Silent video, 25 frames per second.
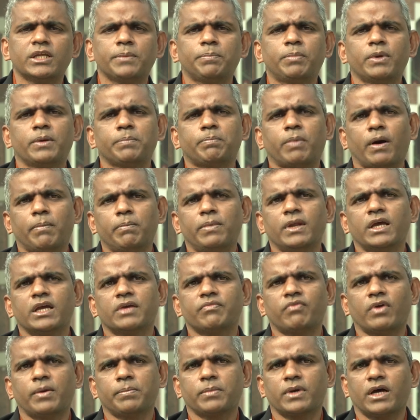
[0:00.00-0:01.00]
the public
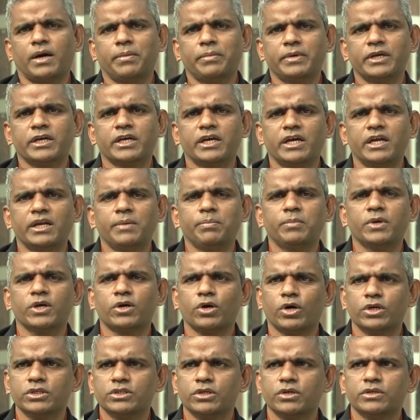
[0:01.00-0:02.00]
from coming in
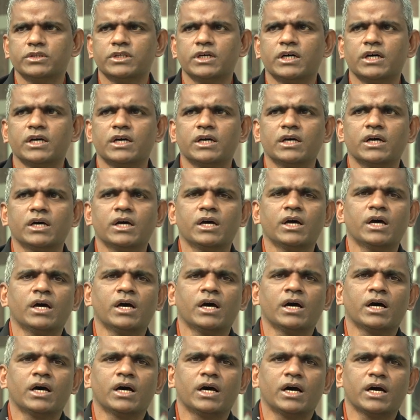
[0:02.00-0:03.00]
because of the
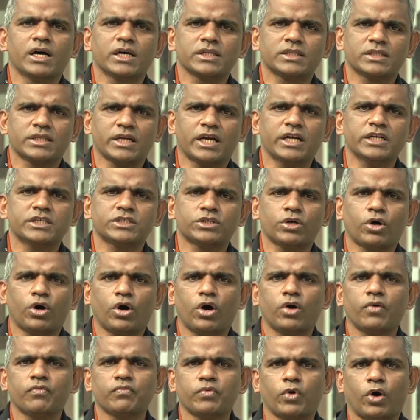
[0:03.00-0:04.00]
threat
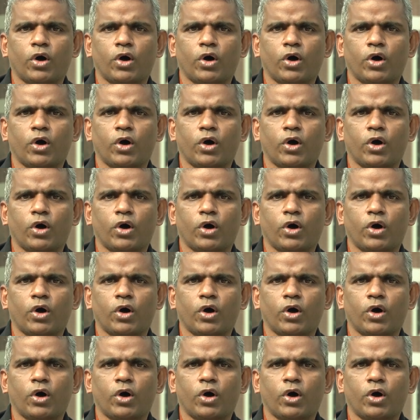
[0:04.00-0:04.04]
of